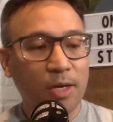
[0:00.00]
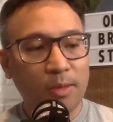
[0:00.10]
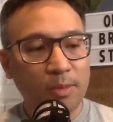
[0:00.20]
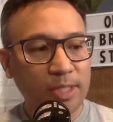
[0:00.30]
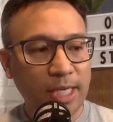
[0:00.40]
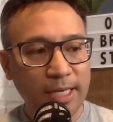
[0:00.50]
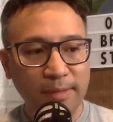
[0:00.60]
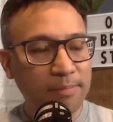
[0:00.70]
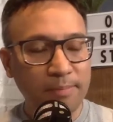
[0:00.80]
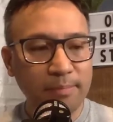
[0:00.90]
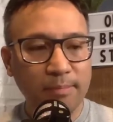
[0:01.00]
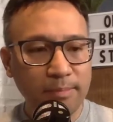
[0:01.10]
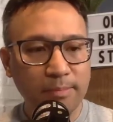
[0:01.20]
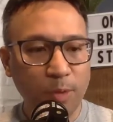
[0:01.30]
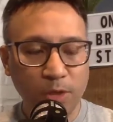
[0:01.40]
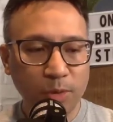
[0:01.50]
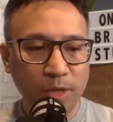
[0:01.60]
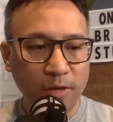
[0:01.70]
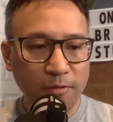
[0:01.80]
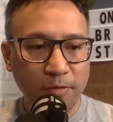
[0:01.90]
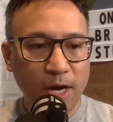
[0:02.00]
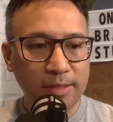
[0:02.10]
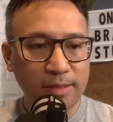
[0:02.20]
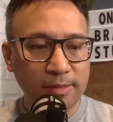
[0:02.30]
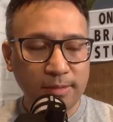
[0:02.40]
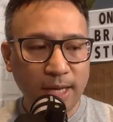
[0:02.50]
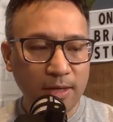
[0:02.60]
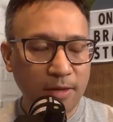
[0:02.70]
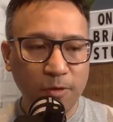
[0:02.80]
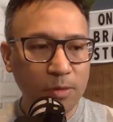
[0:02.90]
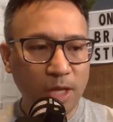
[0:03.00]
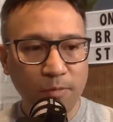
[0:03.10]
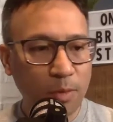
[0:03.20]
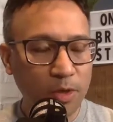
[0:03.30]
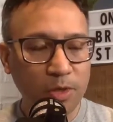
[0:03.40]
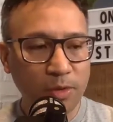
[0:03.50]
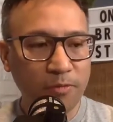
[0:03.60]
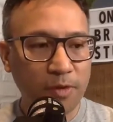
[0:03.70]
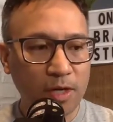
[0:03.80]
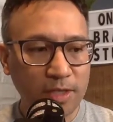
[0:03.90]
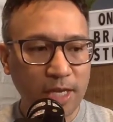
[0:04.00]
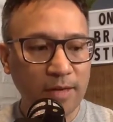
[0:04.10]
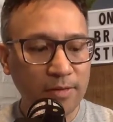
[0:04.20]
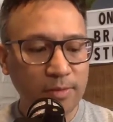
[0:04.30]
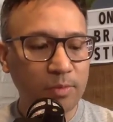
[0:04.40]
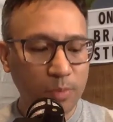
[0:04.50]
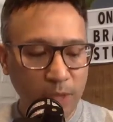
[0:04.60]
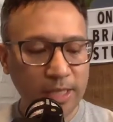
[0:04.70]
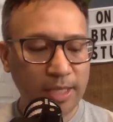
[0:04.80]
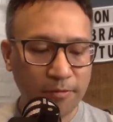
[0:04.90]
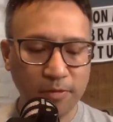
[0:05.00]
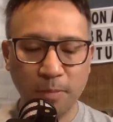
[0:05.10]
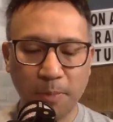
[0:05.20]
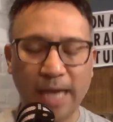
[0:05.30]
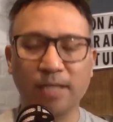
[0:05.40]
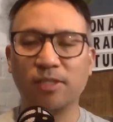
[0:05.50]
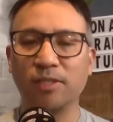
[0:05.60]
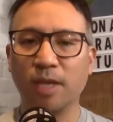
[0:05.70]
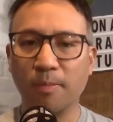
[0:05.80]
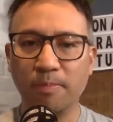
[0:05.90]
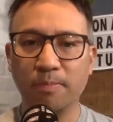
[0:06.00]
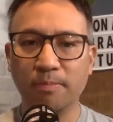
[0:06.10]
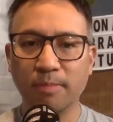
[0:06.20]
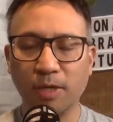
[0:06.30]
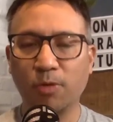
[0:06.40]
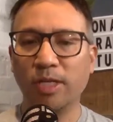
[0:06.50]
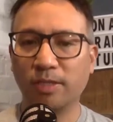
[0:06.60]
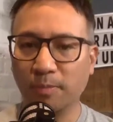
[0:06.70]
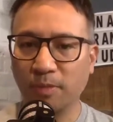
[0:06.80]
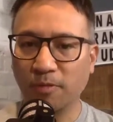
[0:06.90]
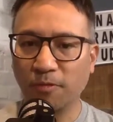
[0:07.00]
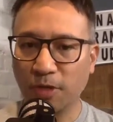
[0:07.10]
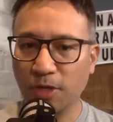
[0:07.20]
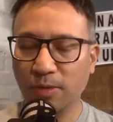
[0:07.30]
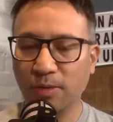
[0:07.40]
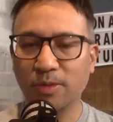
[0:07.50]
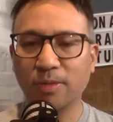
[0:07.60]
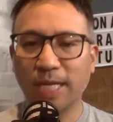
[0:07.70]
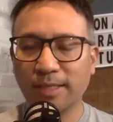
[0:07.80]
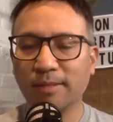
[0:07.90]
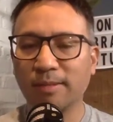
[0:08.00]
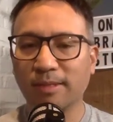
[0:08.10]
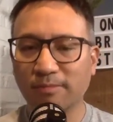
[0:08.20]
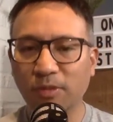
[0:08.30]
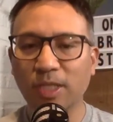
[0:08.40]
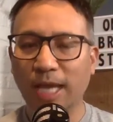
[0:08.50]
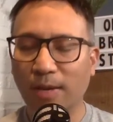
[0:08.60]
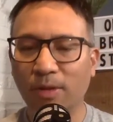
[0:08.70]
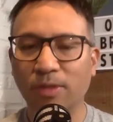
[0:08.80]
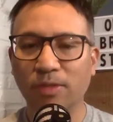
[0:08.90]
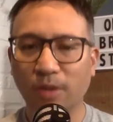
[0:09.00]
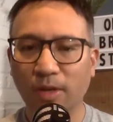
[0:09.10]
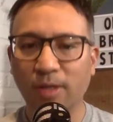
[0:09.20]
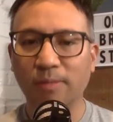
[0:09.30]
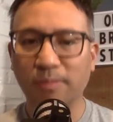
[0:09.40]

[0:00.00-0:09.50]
We say, we're doing it for us. And if you love what we're doing for ourselves, we could definitely package this up and create something for you. So that's really how it all started.